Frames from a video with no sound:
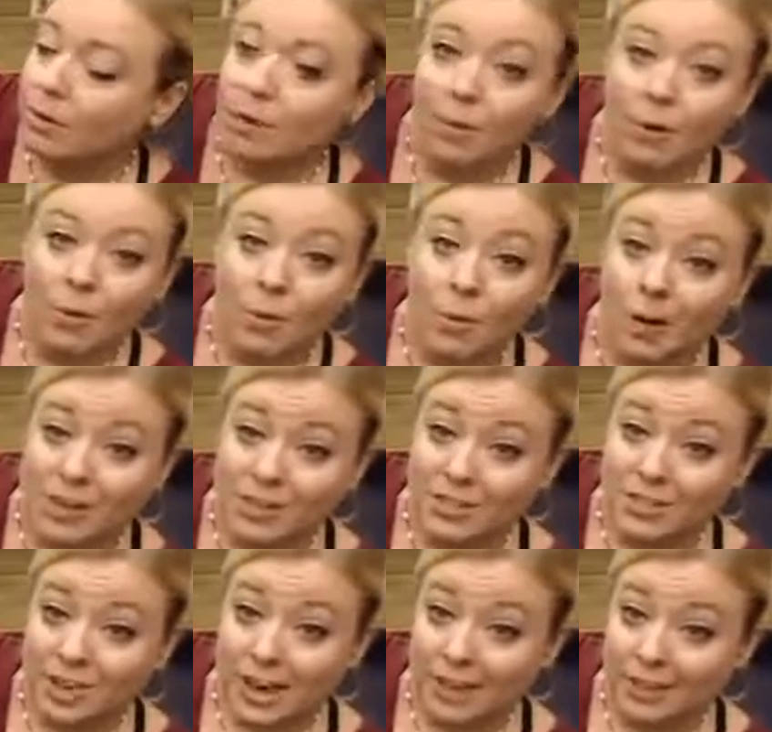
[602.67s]
What does
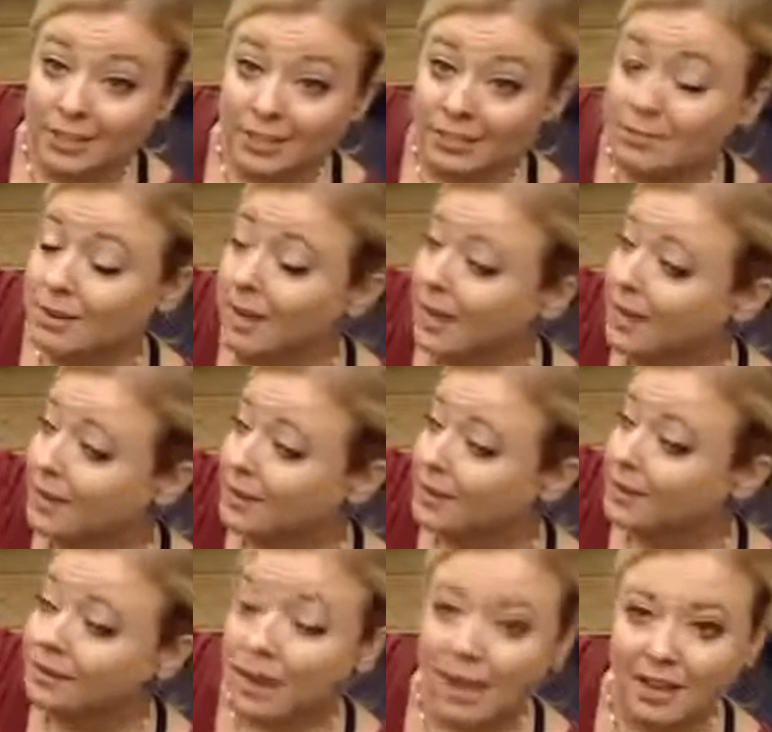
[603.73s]
Jack do,
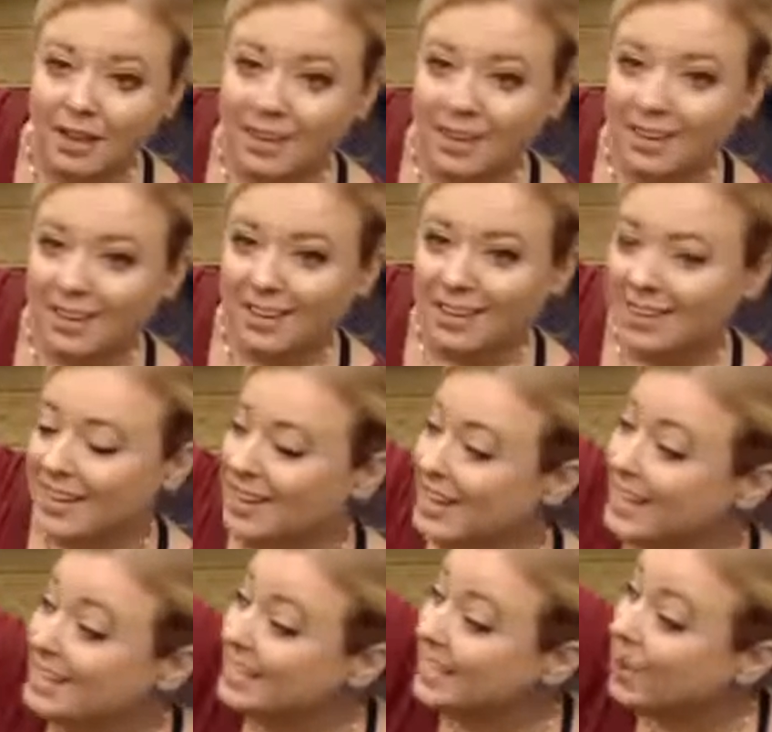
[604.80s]
guys?
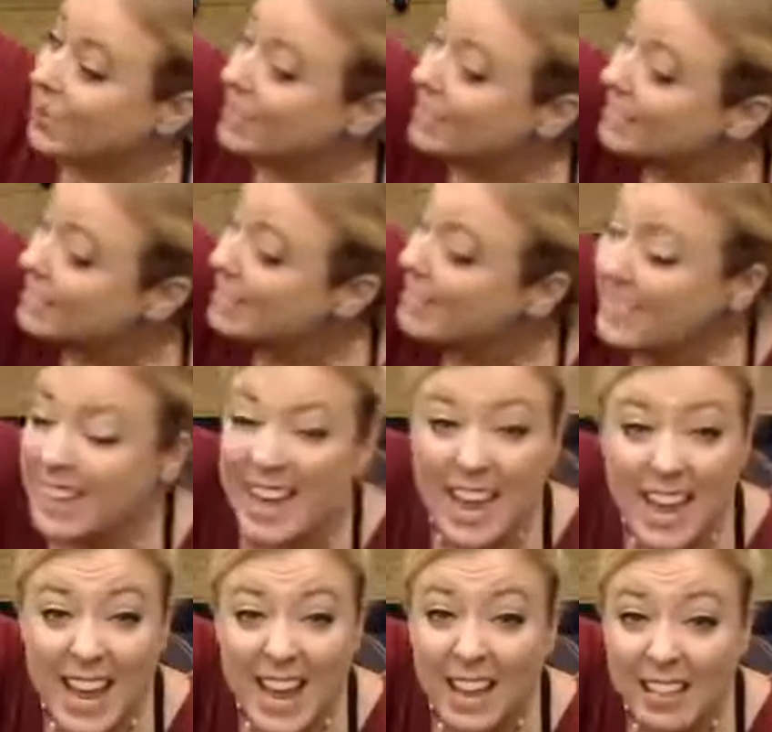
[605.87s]
He's going to
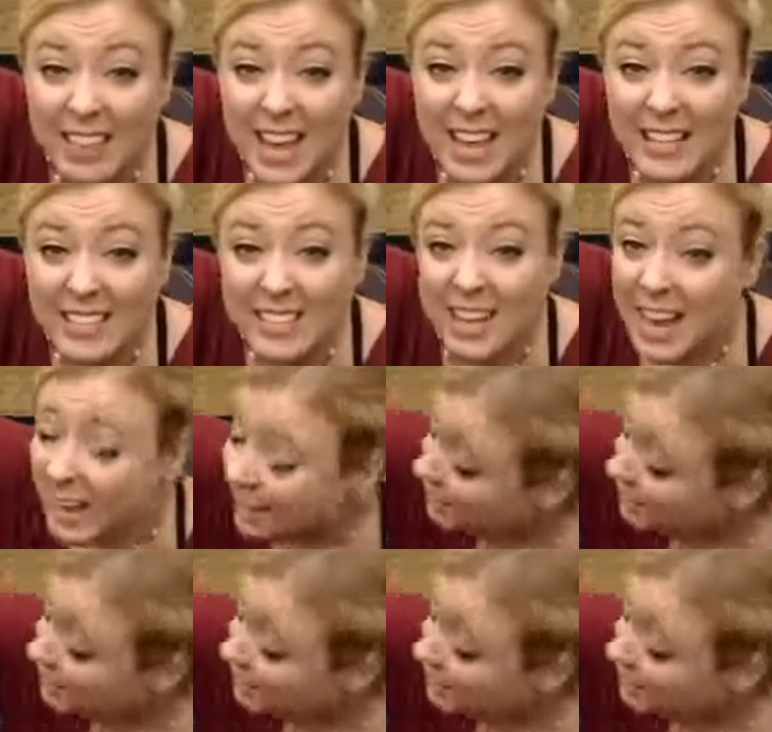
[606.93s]
take that sack of